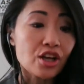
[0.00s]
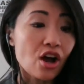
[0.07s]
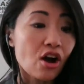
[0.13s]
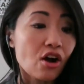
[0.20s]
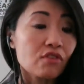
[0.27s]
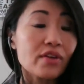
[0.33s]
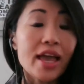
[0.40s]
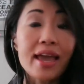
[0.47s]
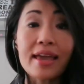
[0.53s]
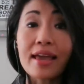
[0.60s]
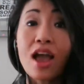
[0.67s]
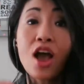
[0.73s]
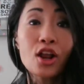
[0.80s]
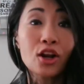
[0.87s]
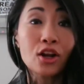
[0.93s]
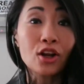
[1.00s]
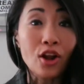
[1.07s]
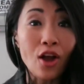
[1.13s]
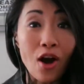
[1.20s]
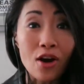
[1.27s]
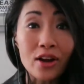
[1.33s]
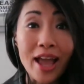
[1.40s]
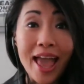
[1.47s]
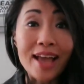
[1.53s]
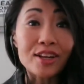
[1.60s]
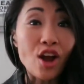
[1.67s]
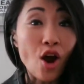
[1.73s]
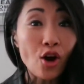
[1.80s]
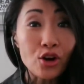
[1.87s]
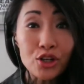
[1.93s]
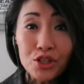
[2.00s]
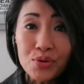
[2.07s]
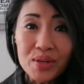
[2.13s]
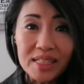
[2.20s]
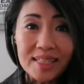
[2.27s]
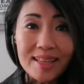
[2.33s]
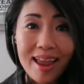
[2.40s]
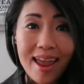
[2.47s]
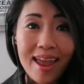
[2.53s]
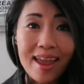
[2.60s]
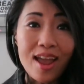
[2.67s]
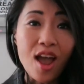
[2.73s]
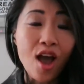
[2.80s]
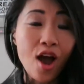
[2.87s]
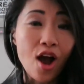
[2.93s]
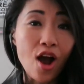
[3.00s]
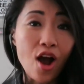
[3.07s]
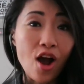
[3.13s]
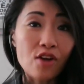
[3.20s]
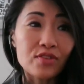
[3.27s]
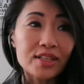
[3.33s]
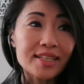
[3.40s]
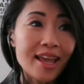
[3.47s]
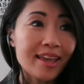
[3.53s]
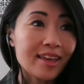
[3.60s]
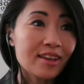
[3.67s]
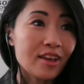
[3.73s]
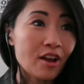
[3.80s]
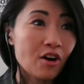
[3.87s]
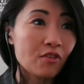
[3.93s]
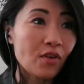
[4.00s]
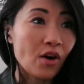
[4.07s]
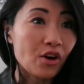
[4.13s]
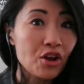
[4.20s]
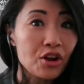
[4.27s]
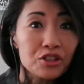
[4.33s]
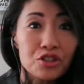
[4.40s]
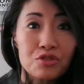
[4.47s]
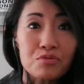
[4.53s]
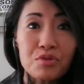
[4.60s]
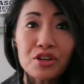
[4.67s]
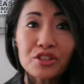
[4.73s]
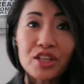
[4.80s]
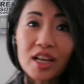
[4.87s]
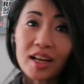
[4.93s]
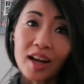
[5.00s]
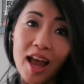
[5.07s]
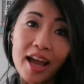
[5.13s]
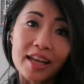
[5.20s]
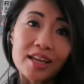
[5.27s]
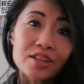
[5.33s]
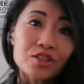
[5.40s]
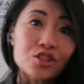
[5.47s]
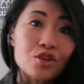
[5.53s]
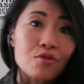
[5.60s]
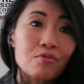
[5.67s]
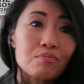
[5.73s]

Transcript: of a long and arduous day of taking care of our customers, clients,